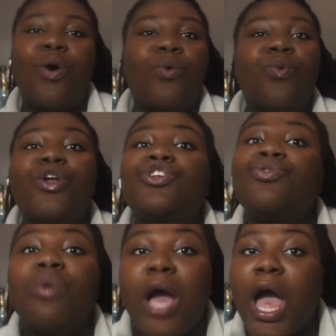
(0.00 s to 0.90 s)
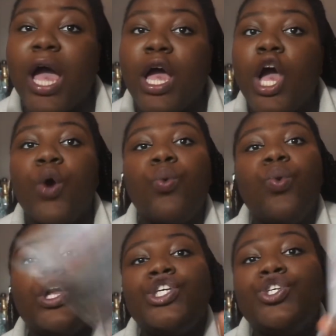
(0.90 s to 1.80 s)
What you got?
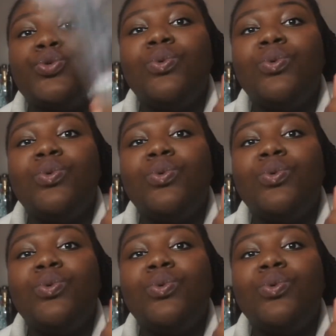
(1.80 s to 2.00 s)
What you